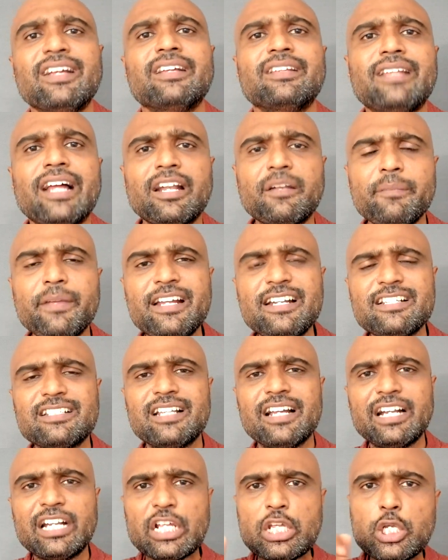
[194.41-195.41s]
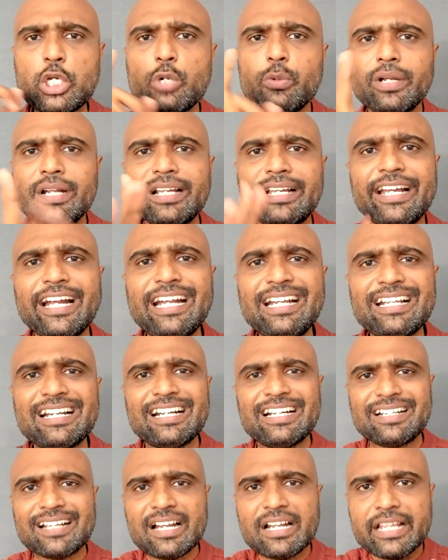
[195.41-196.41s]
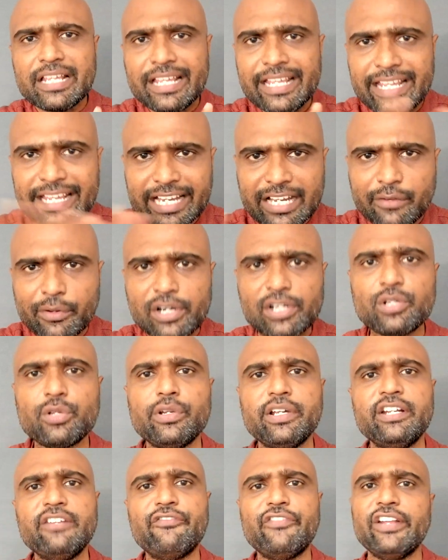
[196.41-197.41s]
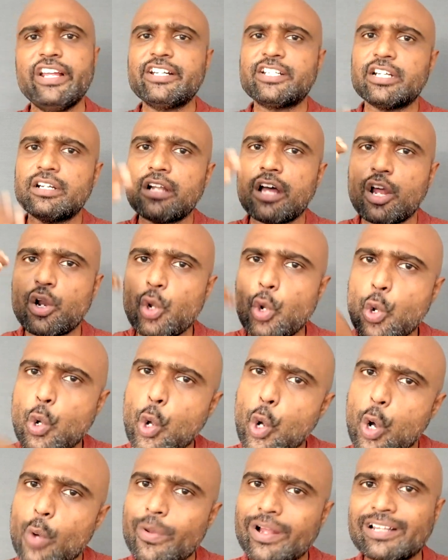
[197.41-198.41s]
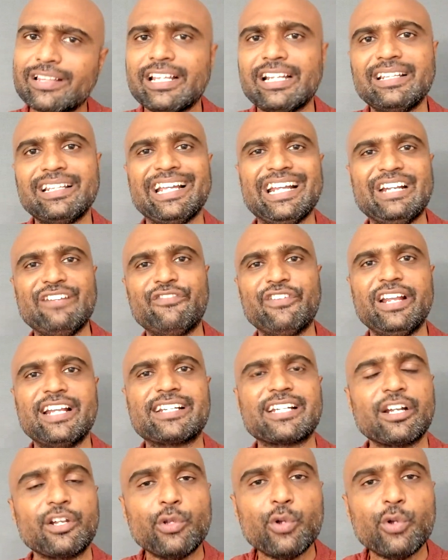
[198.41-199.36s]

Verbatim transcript: that means that you will get return equal to inflation or lower than the inflation.